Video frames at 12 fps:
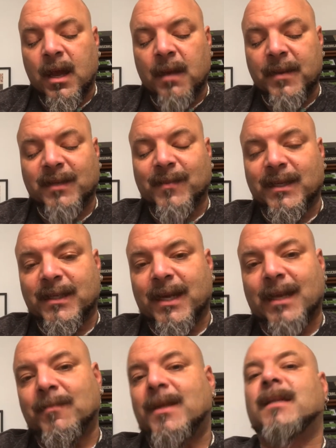He's my
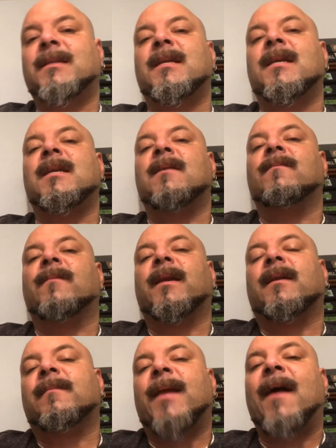second PC,
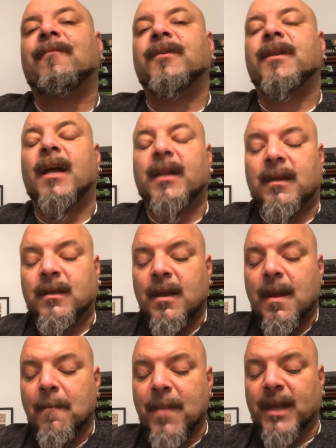like, after Donnie,
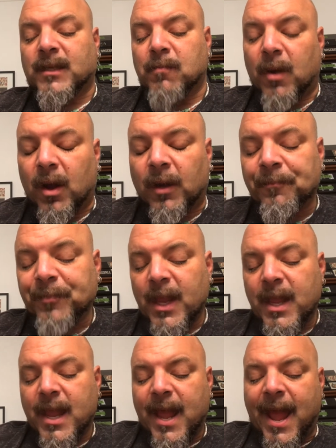baseball.
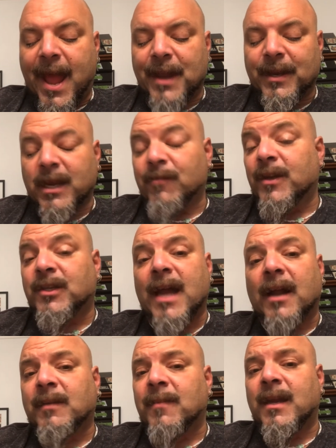And he reached
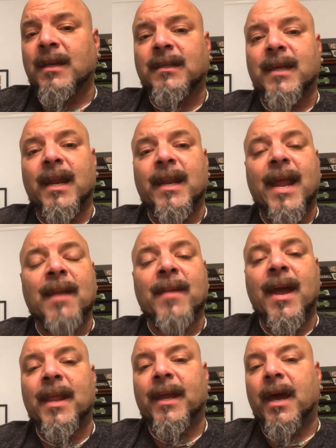out to me and said, hey,
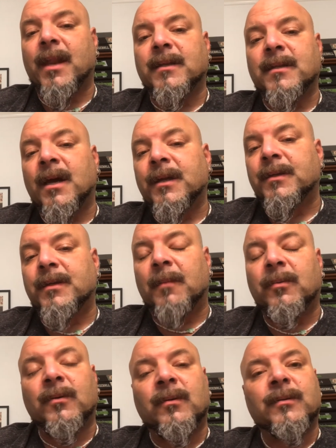man, I got a ton of
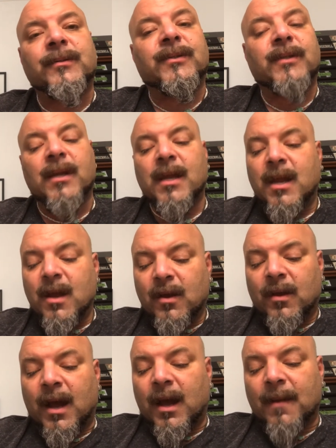doubles.
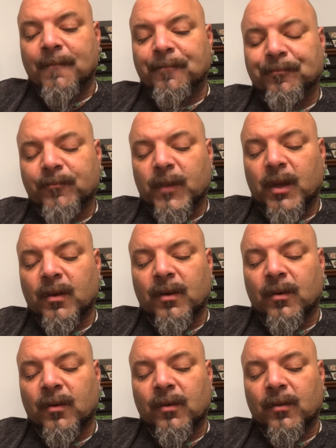What
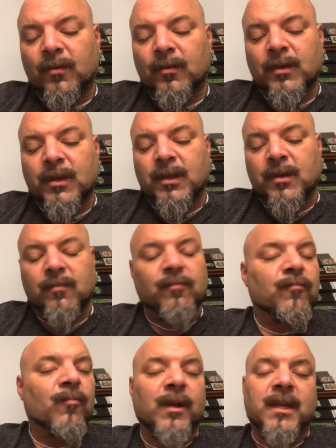
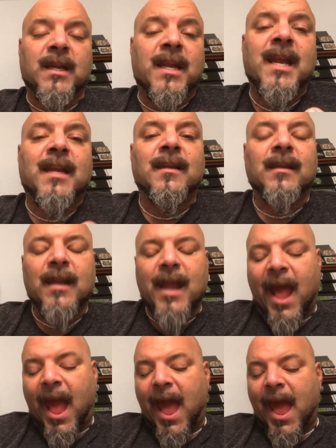do you need?
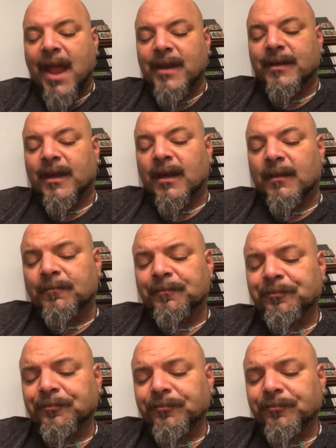And